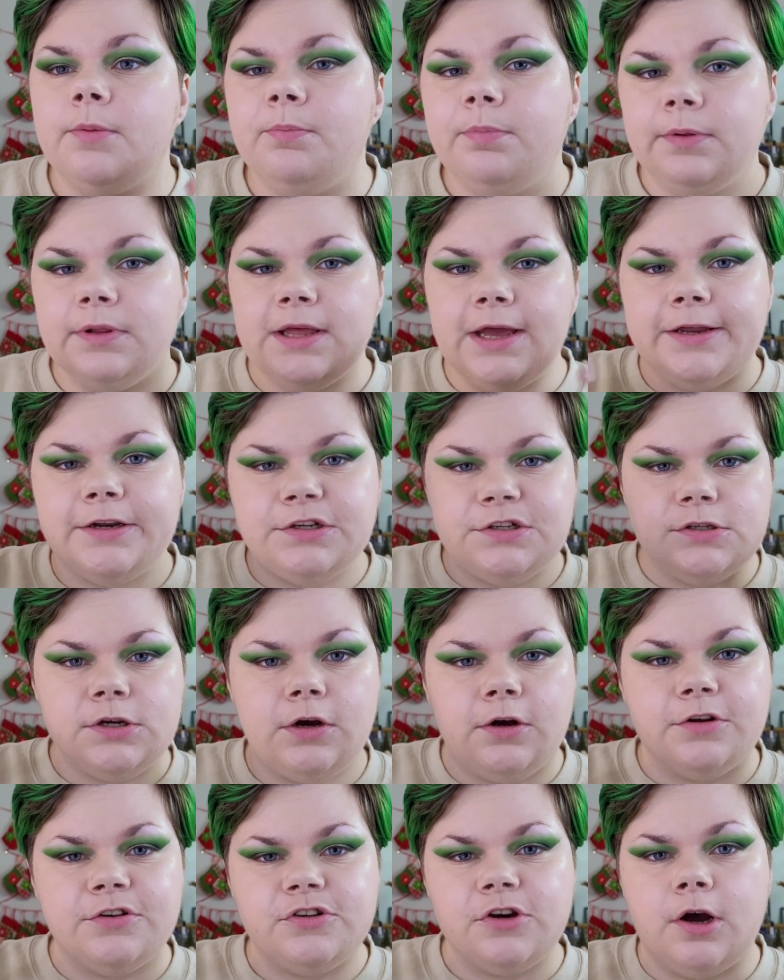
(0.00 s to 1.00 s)
blend
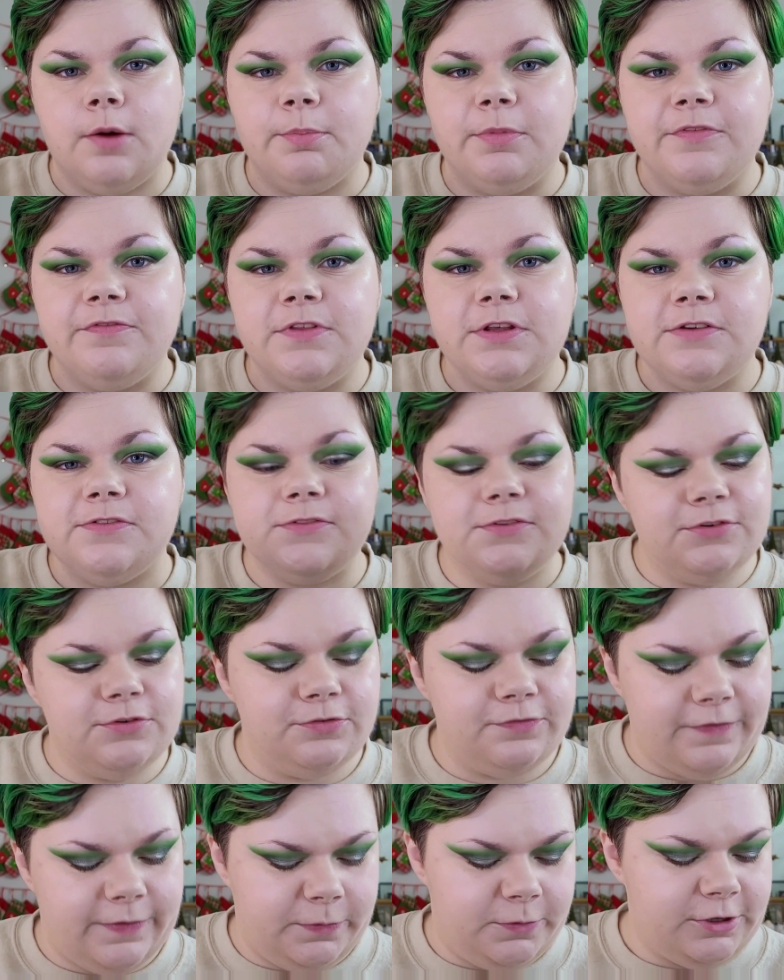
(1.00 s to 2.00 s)
on top of these two
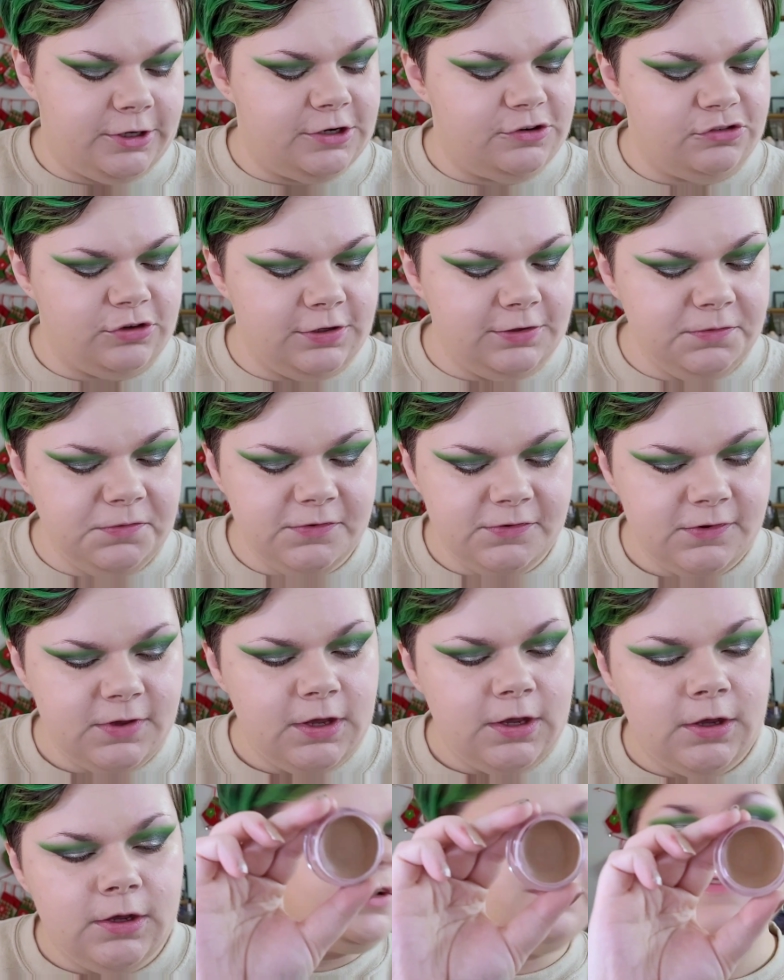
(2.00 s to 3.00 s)
foundations.
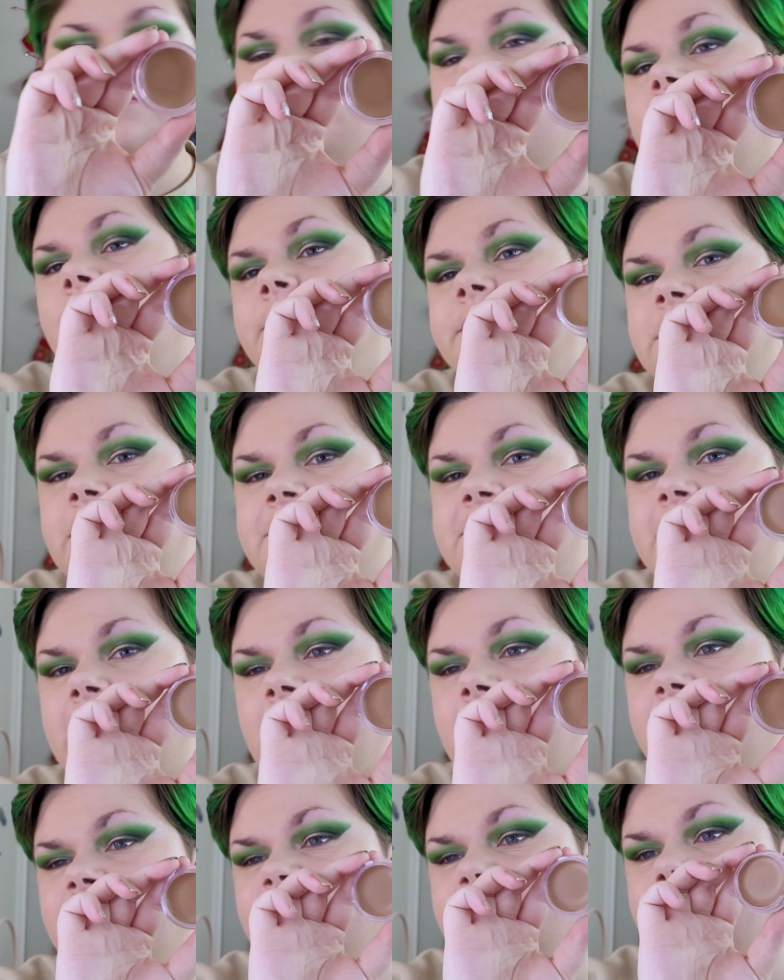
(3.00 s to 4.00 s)
We're going to start with this
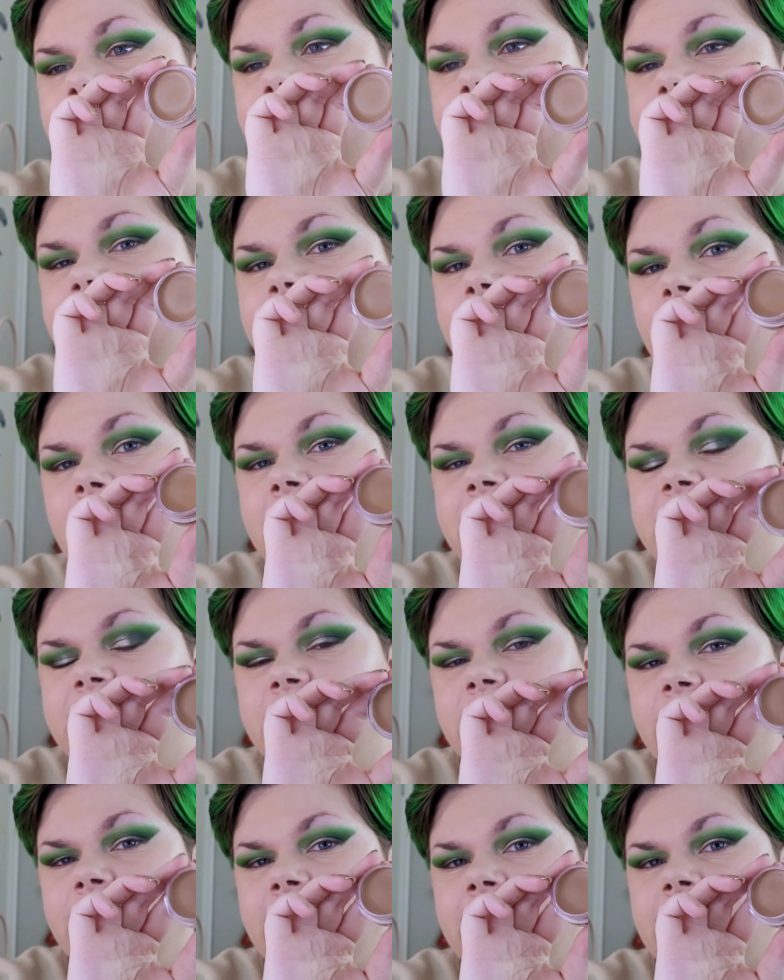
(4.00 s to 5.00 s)
e.l.f. Putty
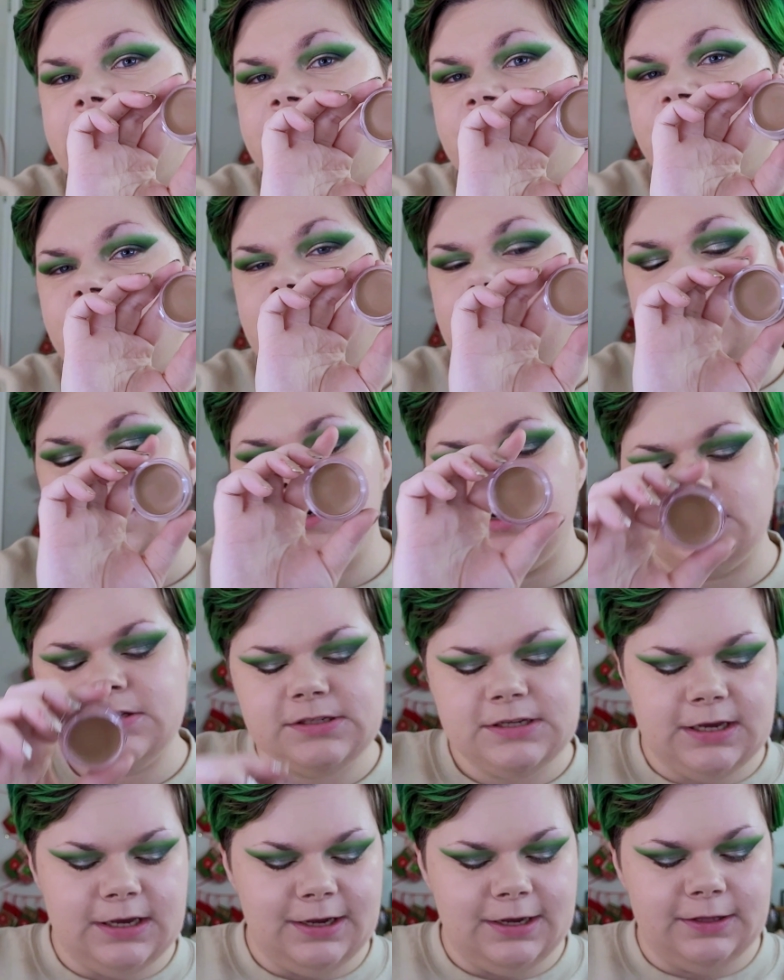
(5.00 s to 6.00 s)
bronzer in the shade
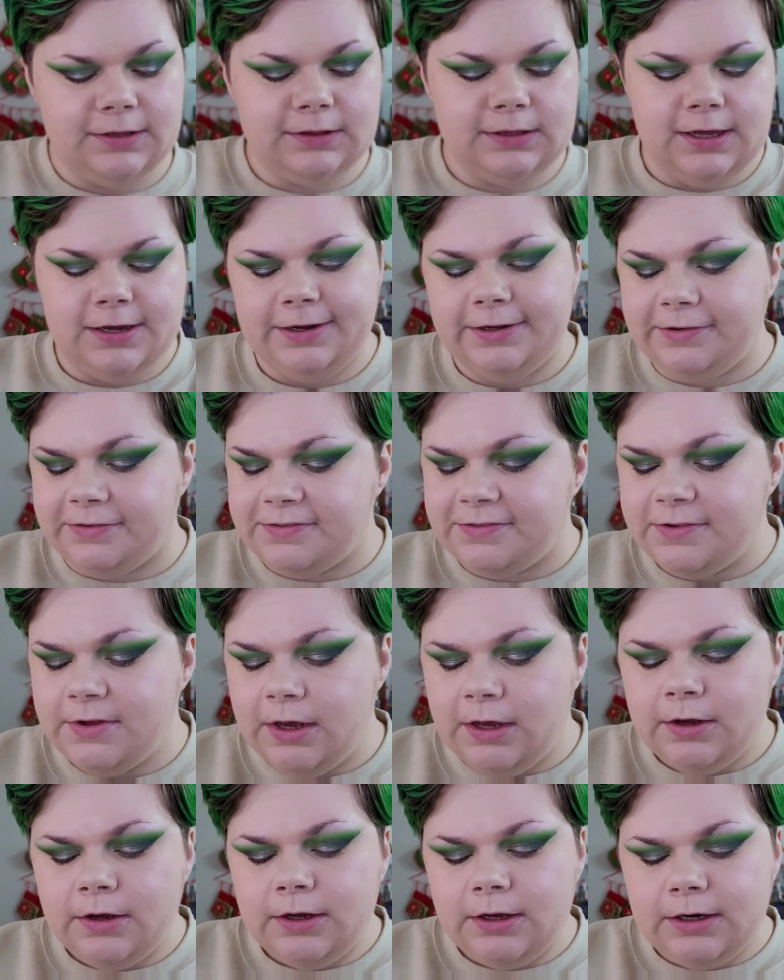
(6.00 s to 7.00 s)
Tan Lines.
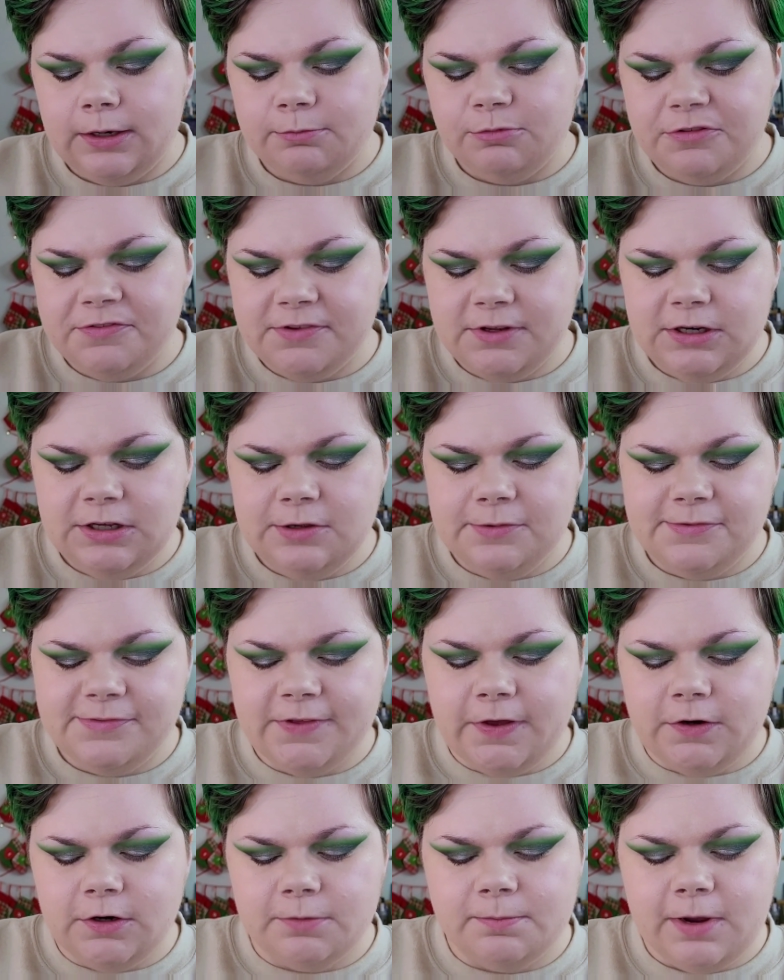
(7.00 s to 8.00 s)
And I'm just going to use
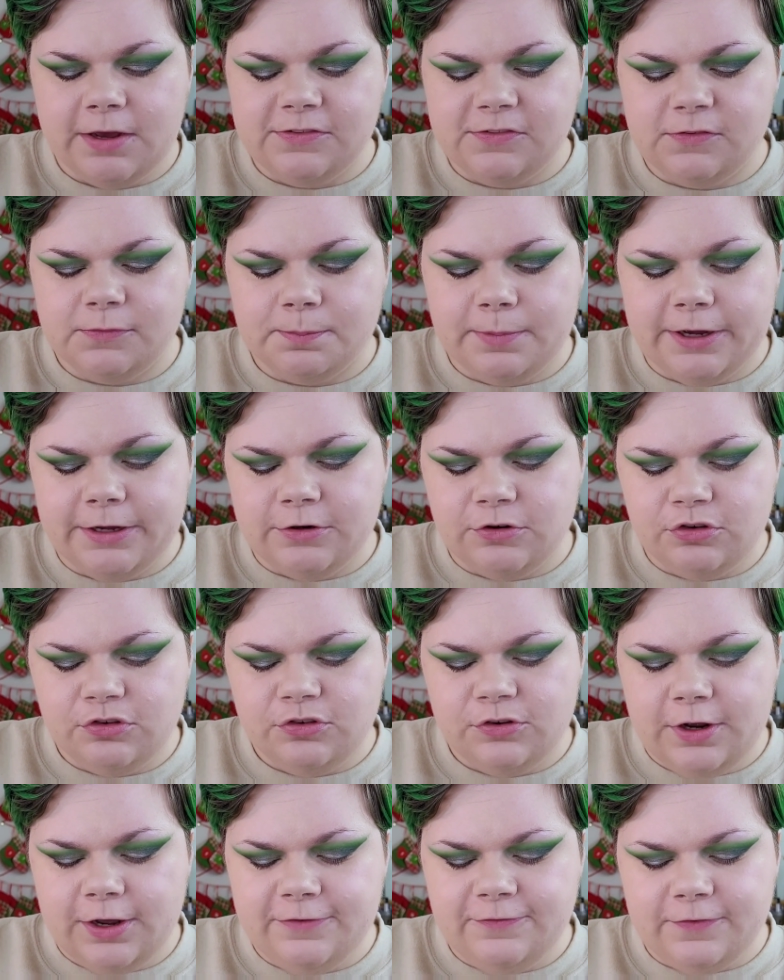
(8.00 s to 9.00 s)
that on my
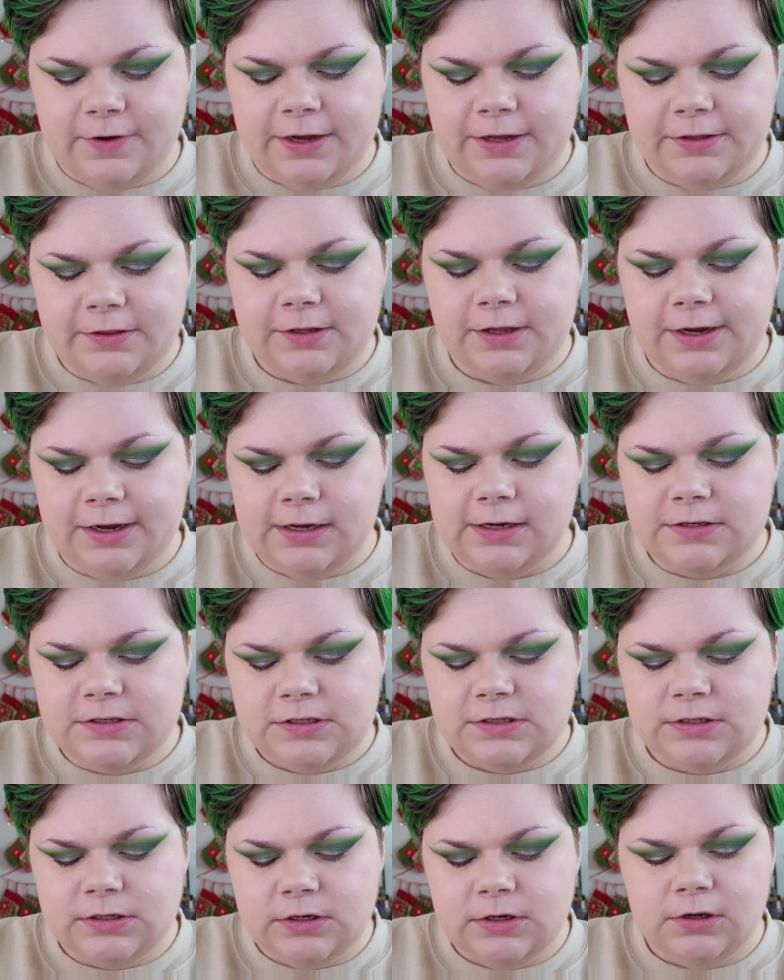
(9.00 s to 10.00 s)
sponge. I find
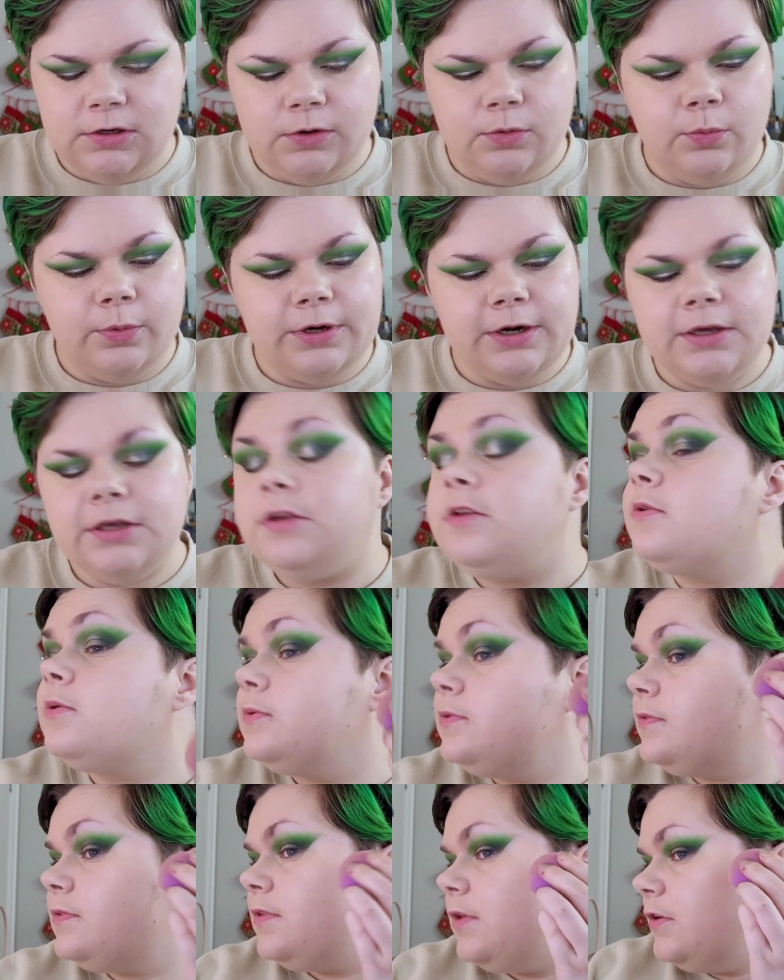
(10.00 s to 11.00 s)
that when I
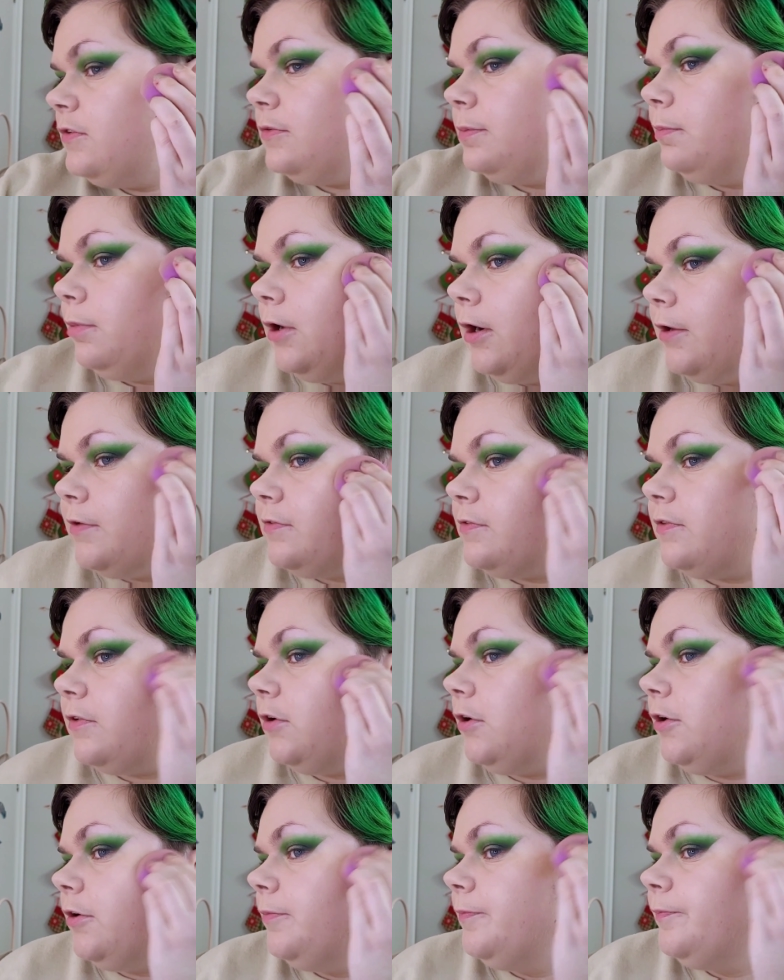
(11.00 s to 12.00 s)
use this
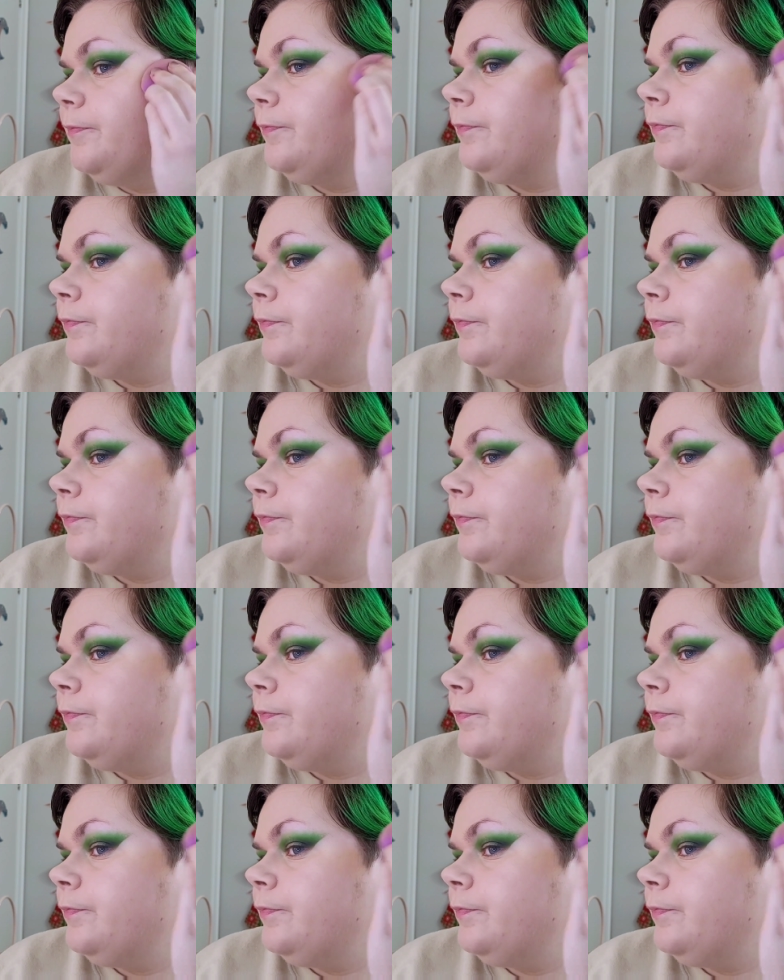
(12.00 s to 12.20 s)
bronzer